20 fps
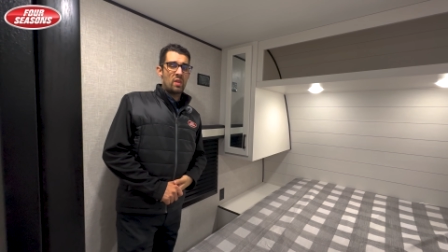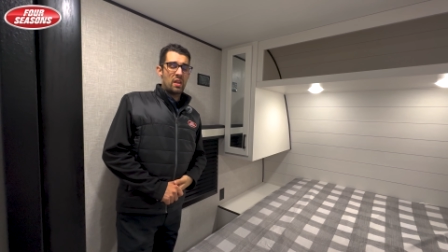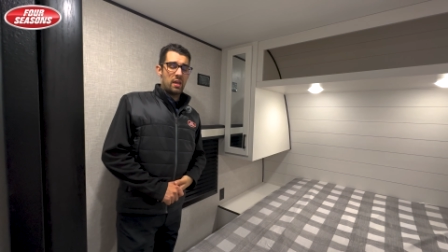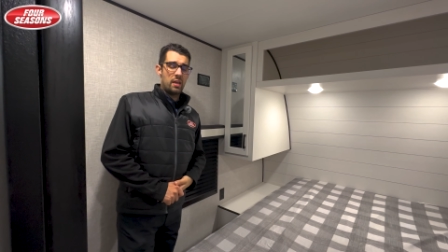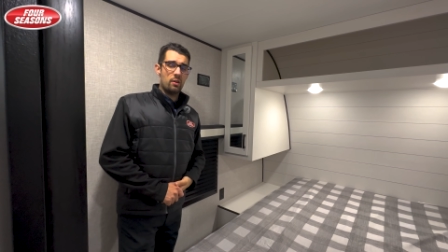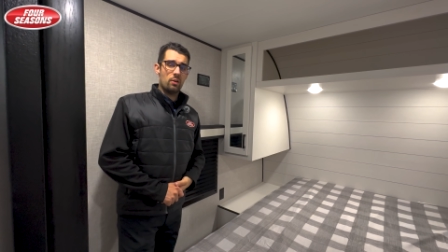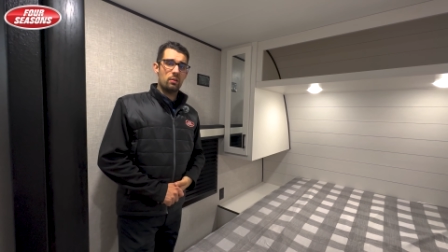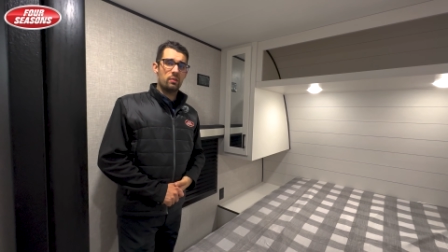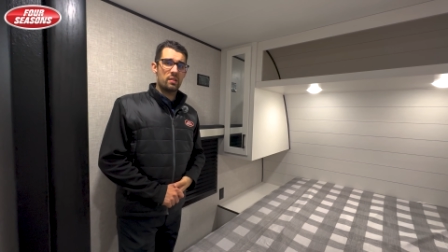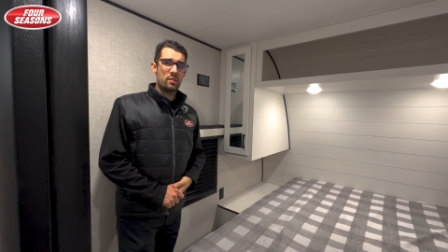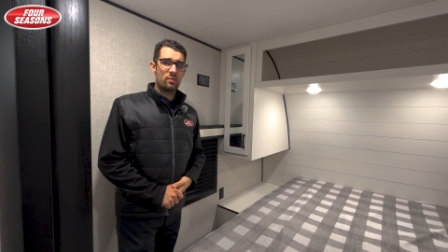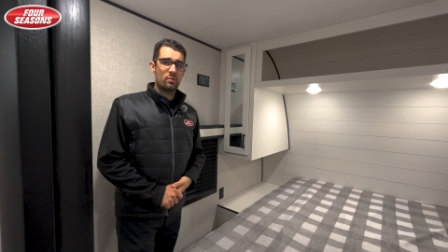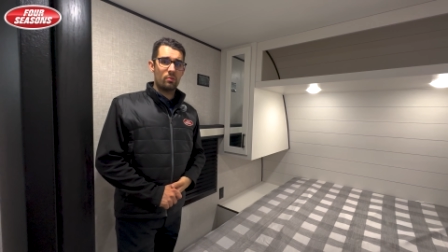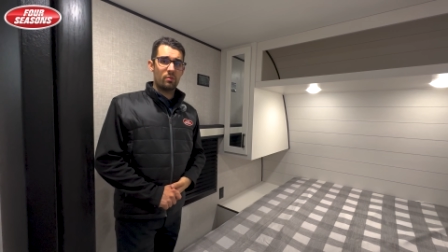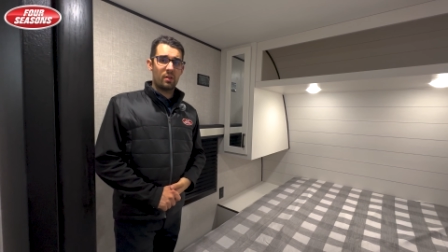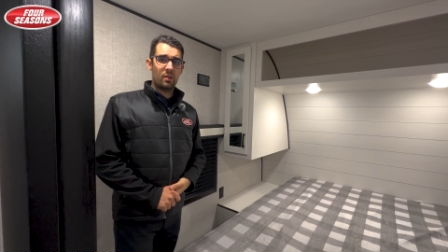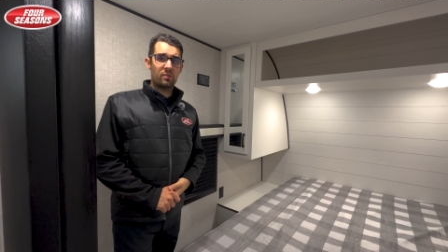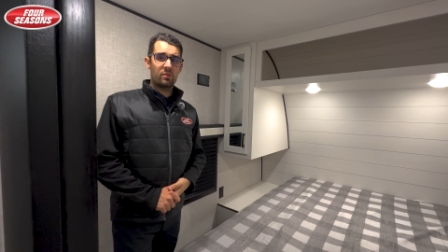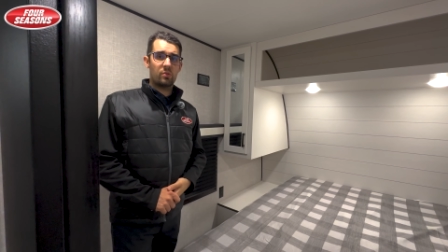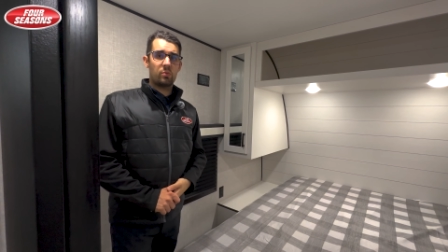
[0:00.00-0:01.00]
Here on this
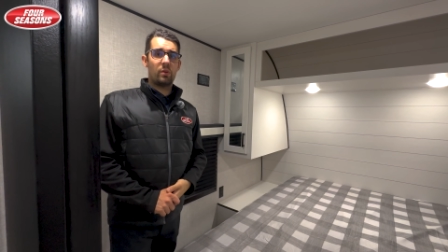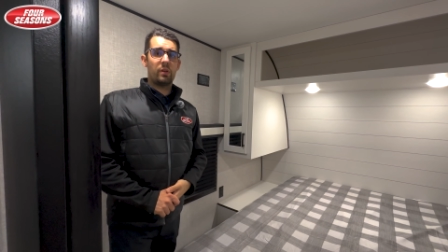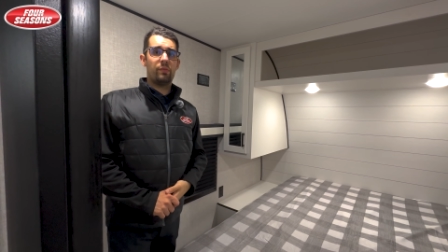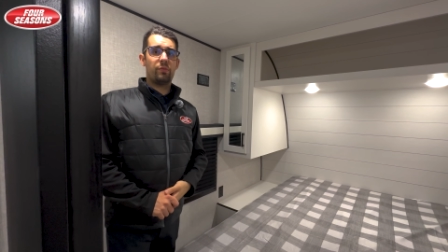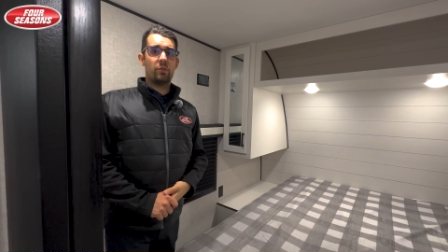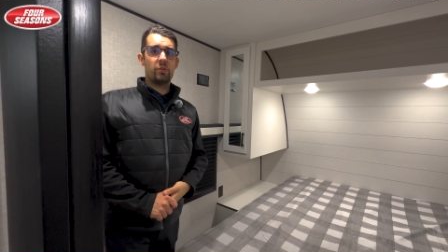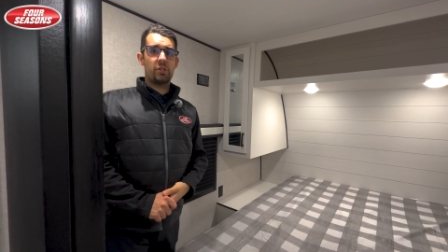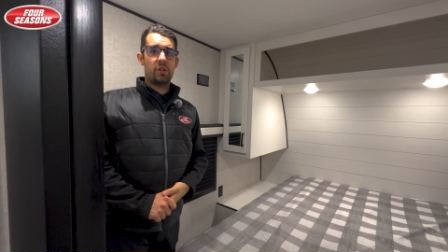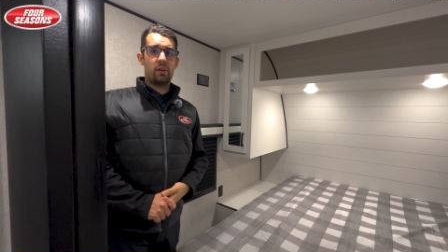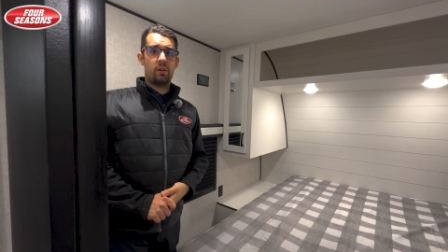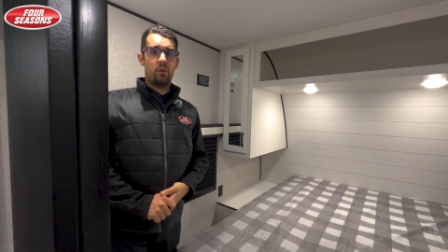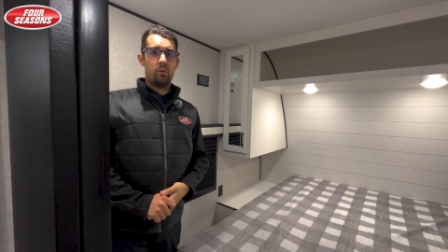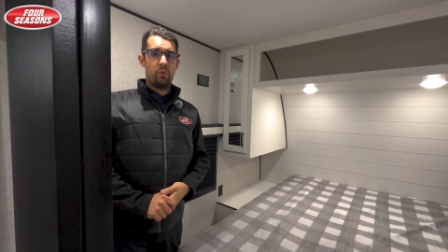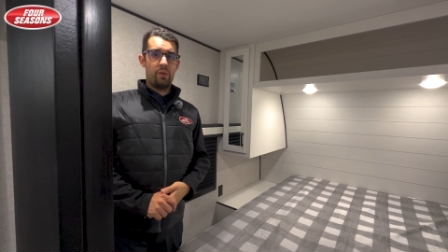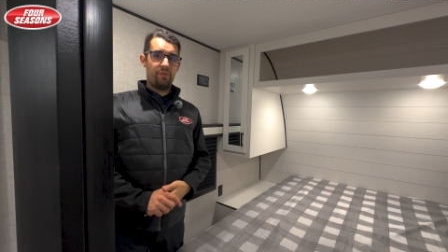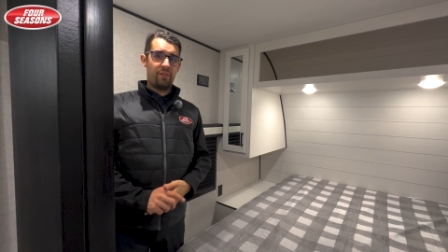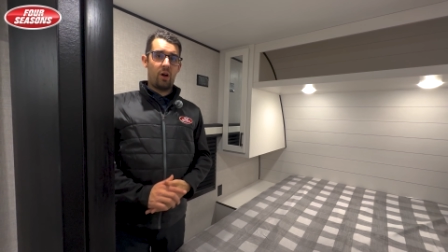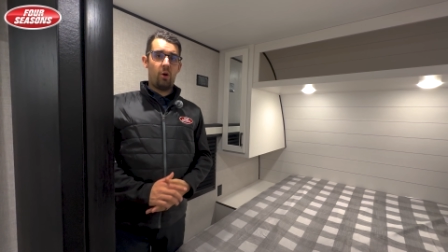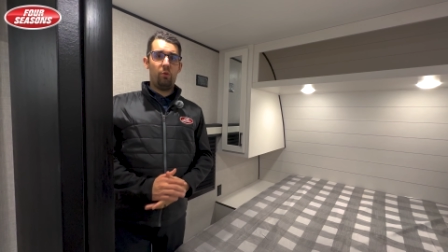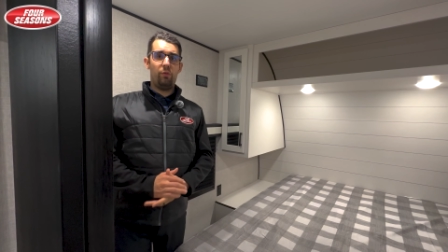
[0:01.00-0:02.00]
2024 Jayco,
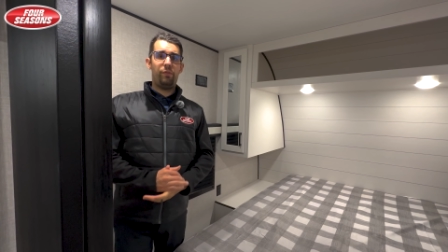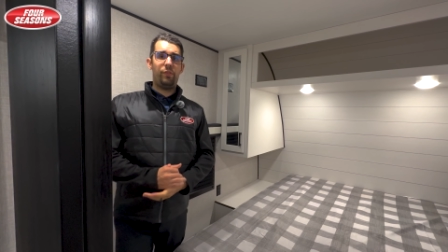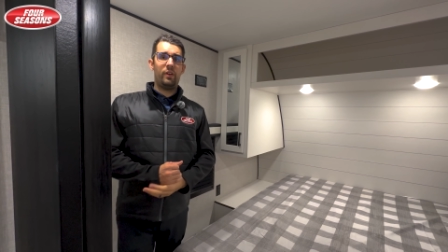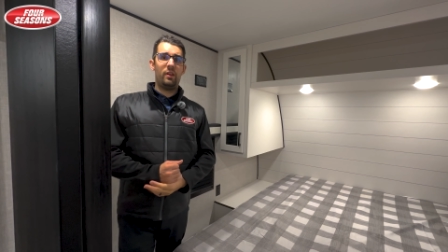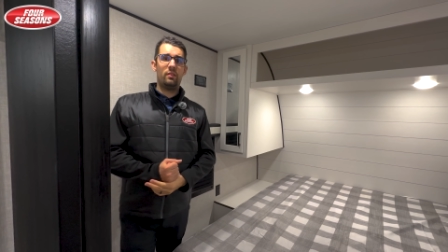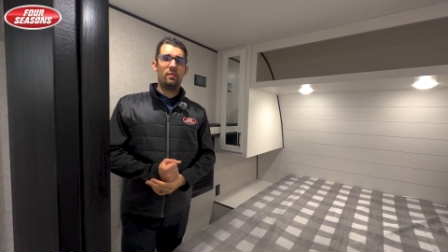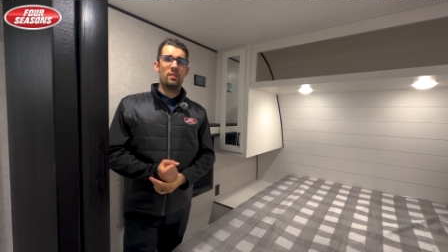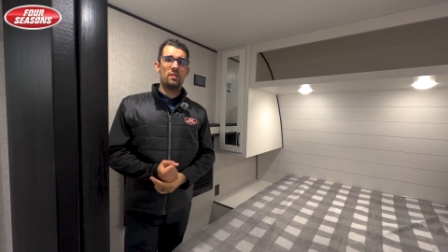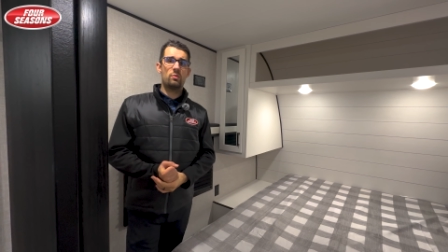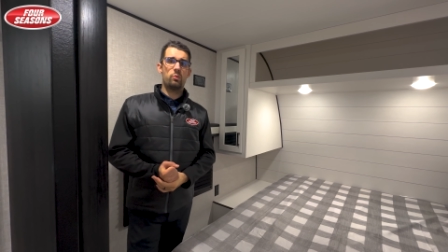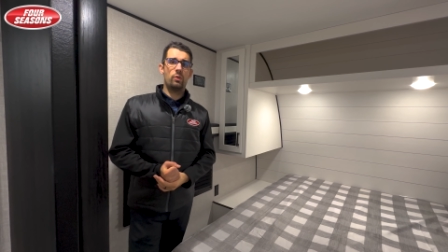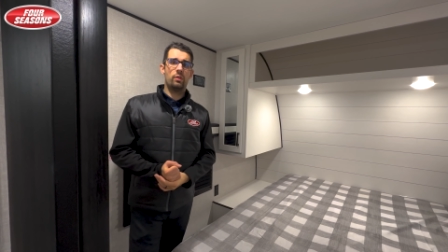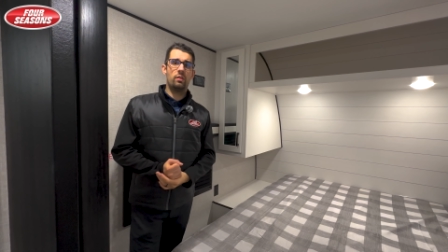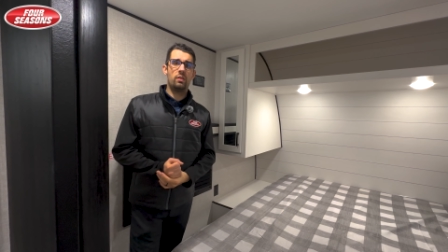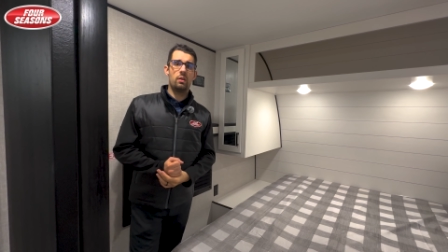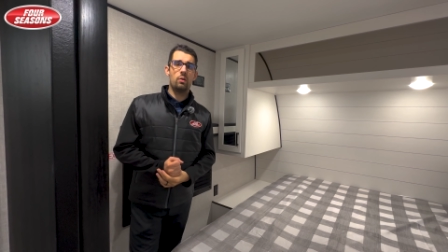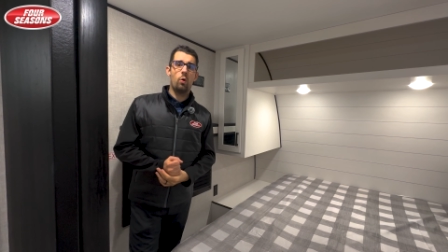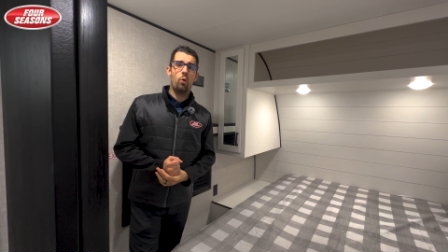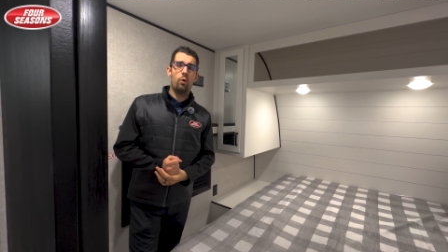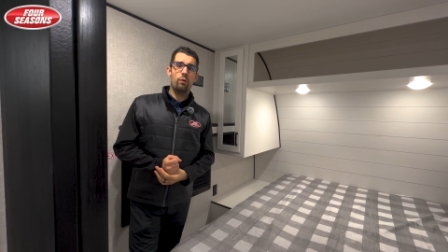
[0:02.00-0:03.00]
we've outfitted this with
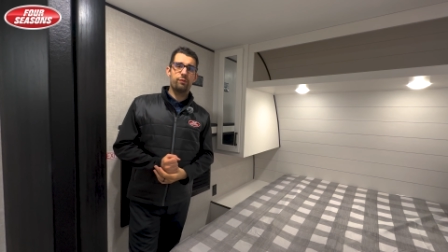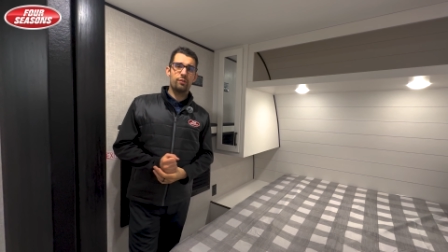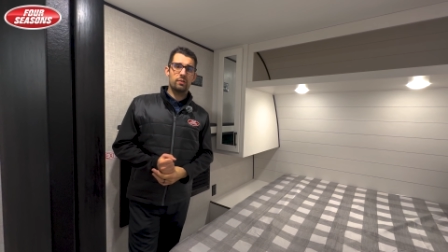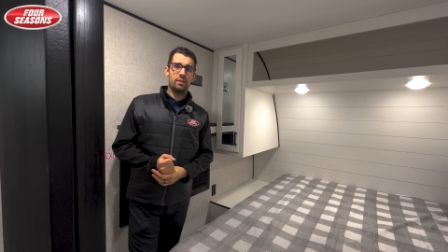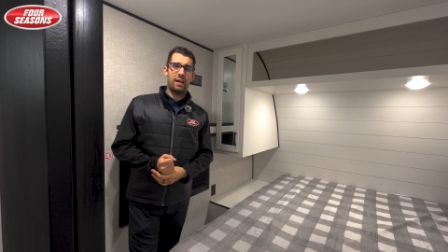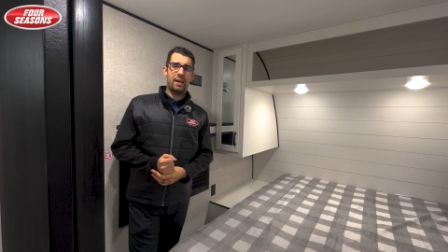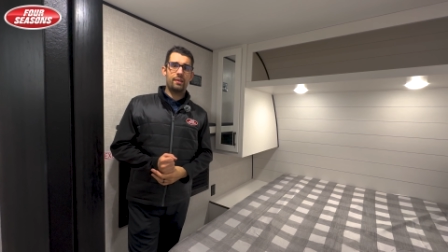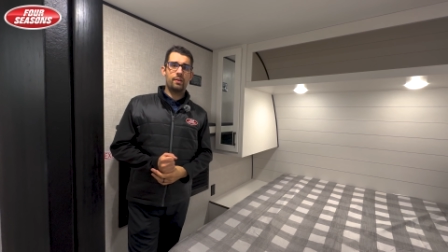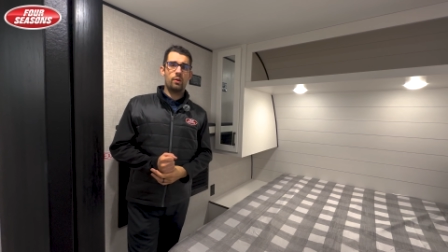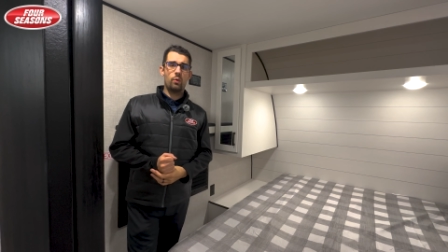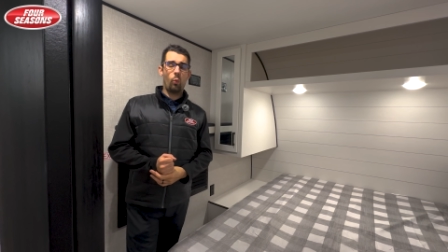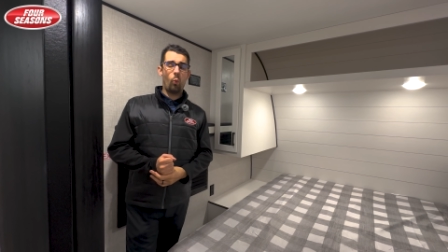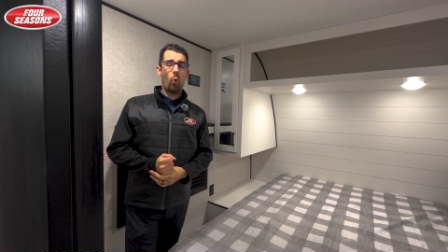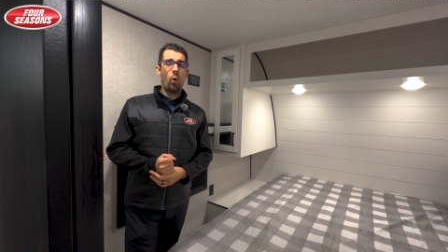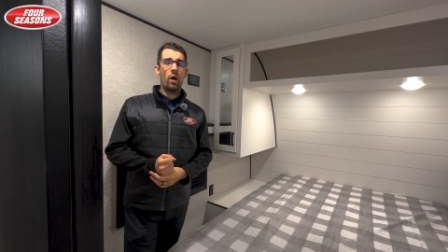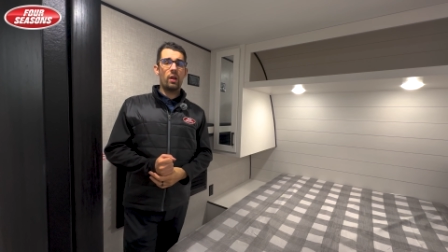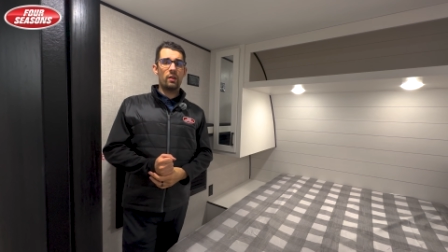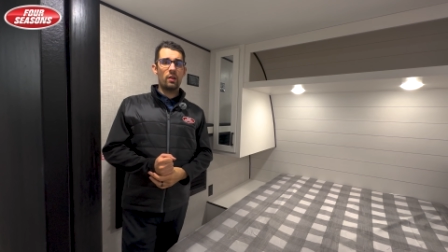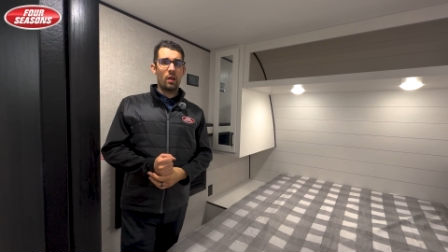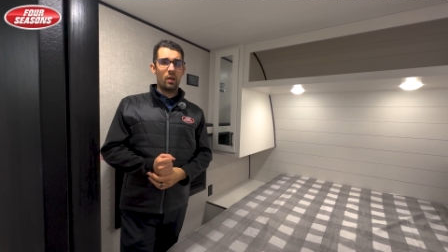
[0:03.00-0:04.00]
the Overlander
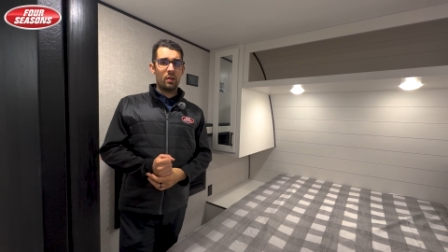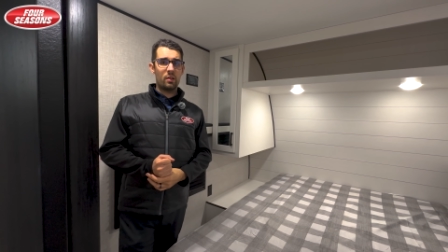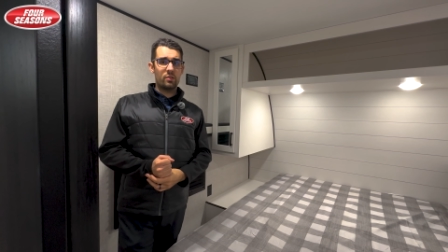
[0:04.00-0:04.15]
1